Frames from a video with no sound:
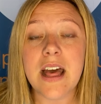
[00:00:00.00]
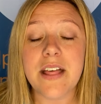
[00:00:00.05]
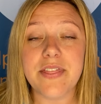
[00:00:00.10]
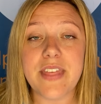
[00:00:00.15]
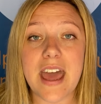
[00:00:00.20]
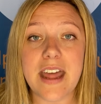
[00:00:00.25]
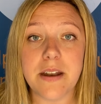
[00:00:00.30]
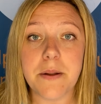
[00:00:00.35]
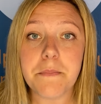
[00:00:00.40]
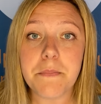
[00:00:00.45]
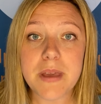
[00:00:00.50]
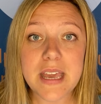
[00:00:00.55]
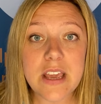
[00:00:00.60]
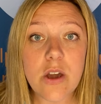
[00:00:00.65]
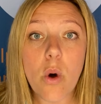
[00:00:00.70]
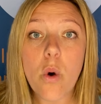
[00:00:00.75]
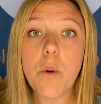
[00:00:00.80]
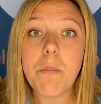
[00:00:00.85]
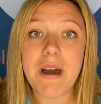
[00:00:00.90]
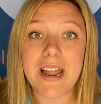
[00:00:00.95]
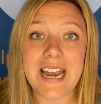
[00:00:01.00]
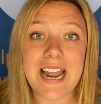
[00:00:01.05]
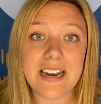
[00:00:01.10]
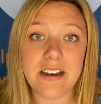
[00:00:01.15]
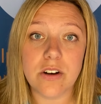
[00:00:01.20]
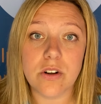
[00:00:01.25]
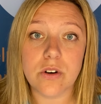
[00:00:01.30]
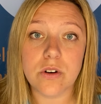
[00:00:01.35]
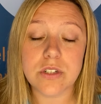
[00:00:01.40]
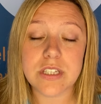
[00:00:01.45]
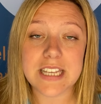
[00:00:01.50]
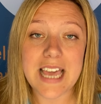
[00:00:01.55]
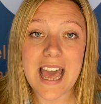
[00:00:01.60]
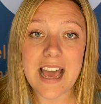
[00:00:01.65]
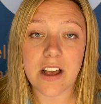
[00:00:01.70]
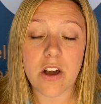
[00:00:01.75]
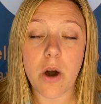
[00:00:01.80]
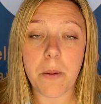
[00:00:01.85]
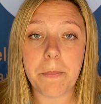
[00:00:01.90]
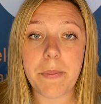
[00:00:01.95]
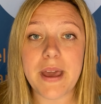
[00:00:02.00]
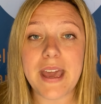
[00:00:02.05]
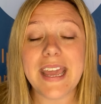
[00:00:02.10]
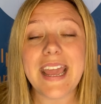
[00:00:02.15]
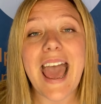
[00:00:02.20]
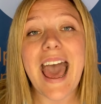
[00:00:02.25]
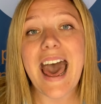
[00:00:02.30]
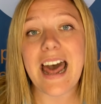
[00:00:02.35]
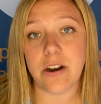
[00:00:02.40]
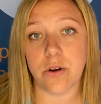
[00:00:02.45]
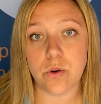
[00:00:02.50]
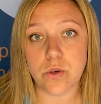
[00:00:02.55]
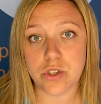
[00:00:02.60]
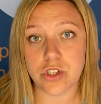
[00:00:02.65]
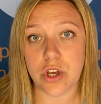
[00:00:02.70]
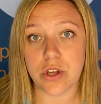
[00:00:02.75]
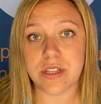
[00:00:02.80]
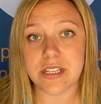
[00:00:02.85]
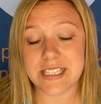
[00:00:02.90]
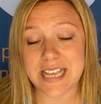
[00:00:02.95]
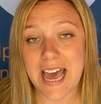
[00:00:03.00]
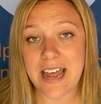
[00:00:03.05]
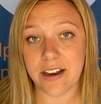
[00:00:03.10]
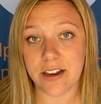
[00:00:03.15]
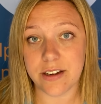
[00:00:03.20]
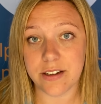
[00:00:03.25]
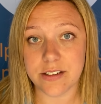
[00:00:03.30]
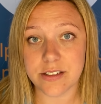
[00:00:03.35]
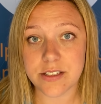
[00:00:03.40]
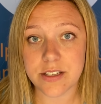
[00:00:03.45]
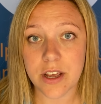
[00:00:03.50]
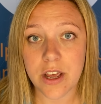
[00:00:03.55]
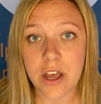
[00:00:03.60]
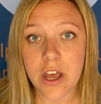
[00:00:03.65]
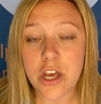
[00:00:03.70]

Then me or my landlords get a copy and also the tenant.